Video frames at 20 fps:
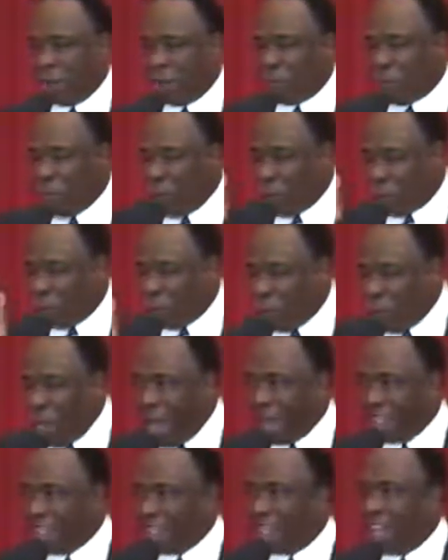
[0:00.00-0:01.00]

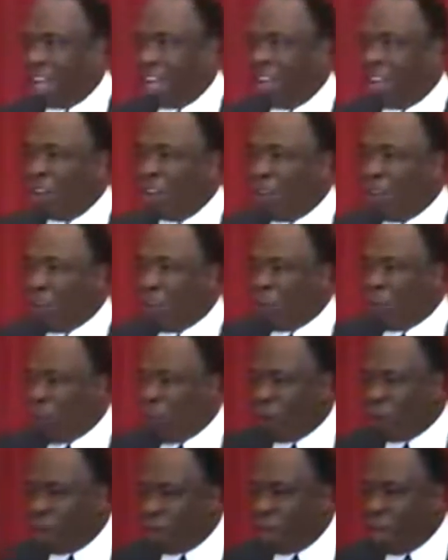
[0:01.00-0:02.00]
progressive,
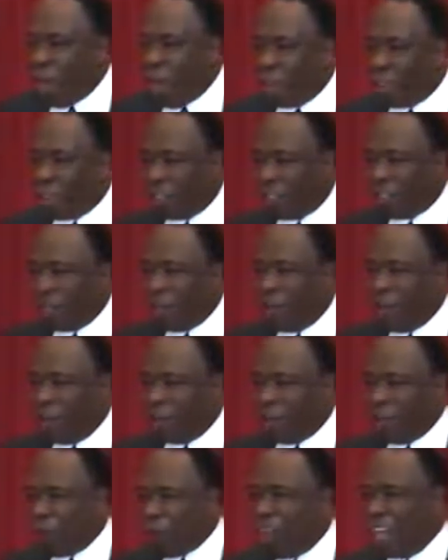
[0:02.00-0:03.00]

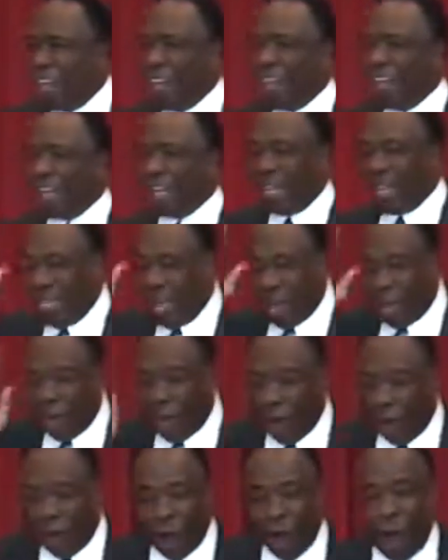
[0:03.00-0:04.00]
productive things, and they
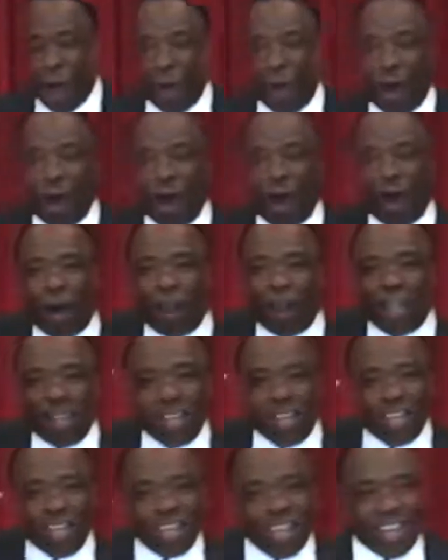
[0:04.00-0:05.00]
are
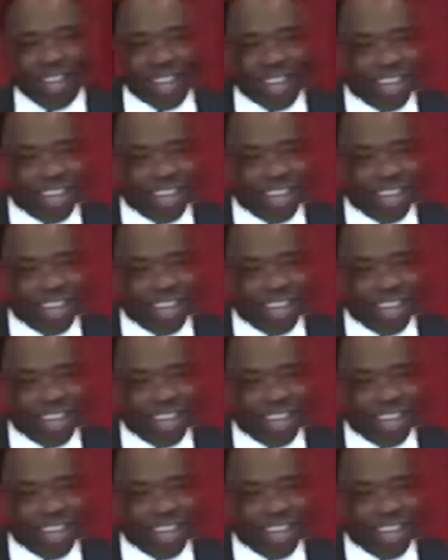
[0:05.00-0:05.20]
all